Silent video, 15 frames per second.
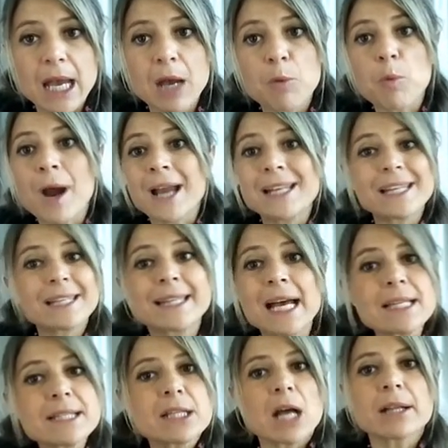while it
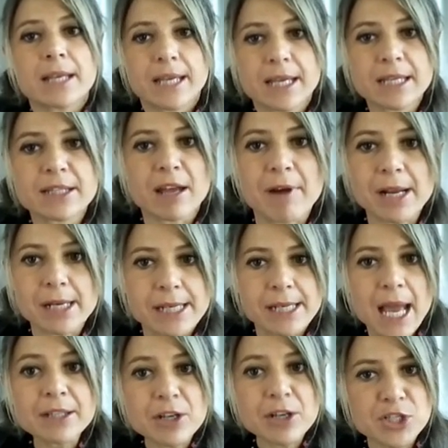does not hit
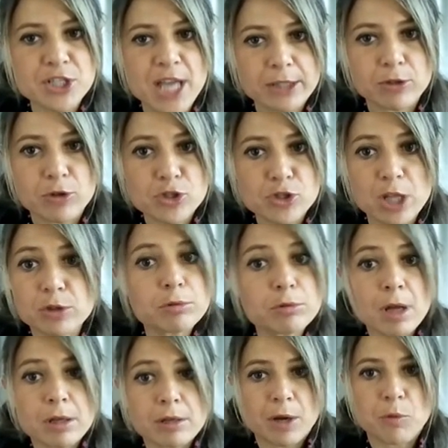directly other sectors that
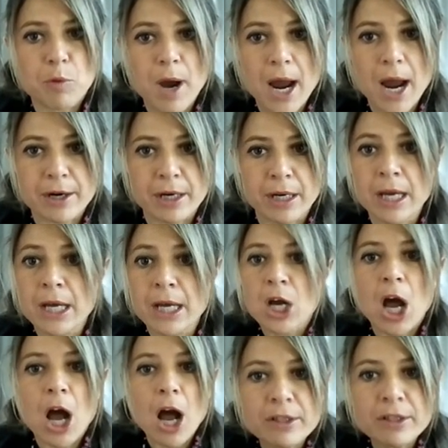do not require
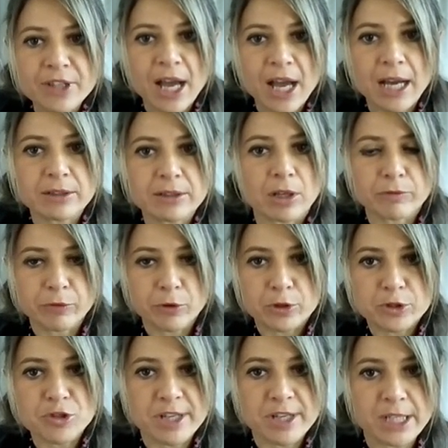contact
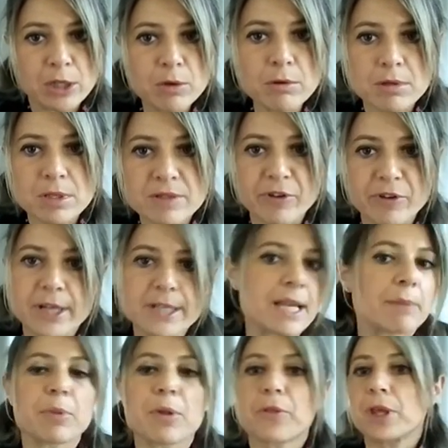for trading goods. For
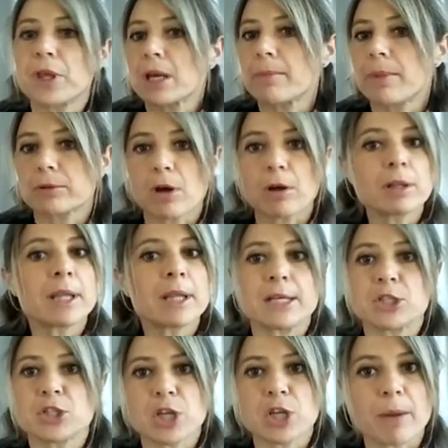example, think about
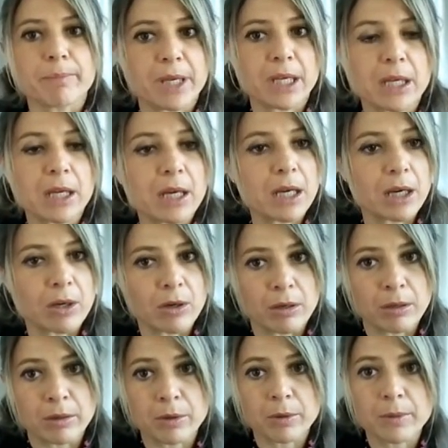online shopping
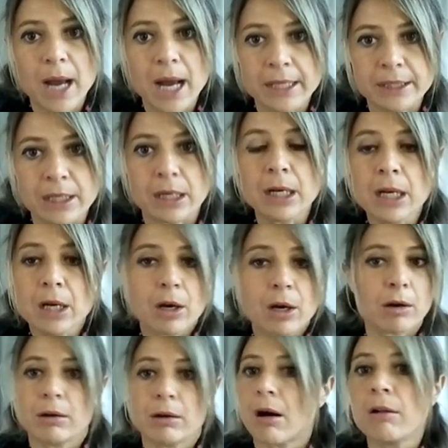or other
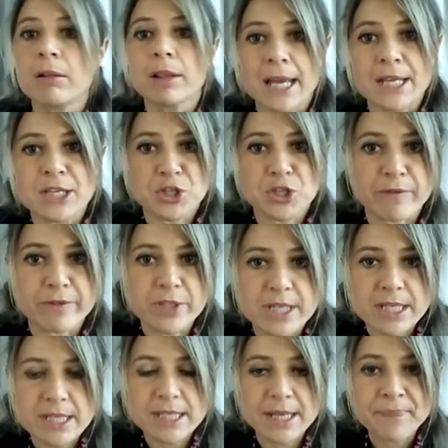online
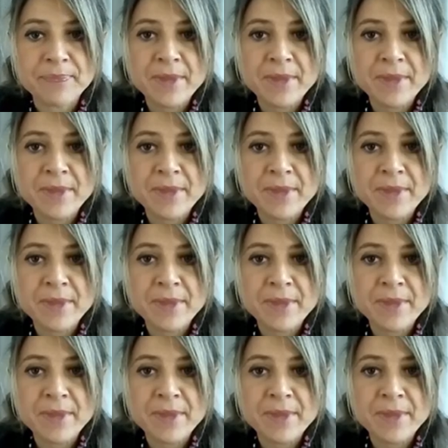services.